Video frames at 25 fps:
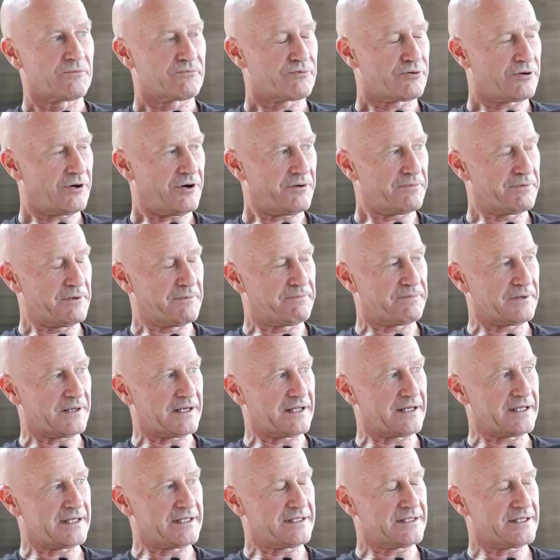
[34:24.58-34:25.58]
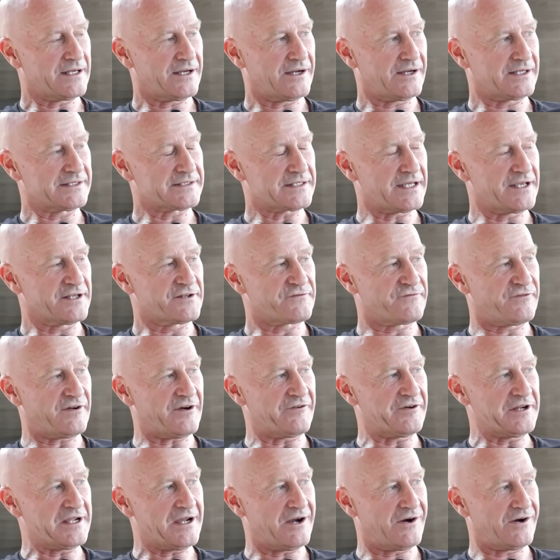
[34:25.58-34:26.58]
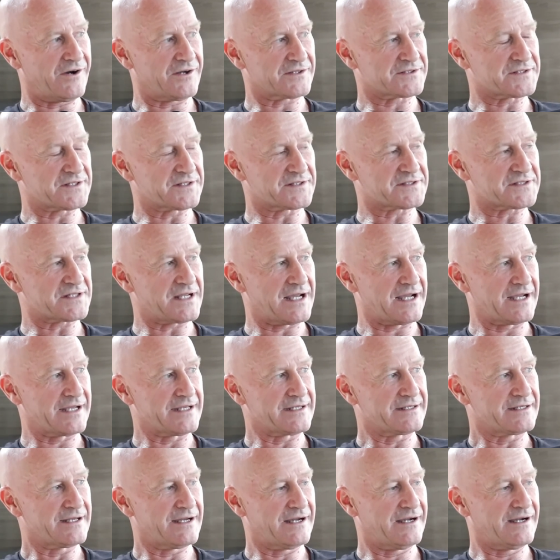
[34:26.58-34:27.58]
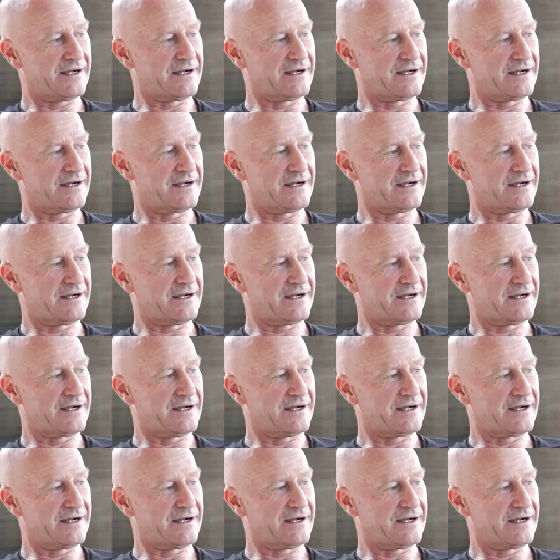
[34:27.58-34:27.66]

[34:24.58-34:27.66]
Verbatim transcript: Probably, it's very hard to say.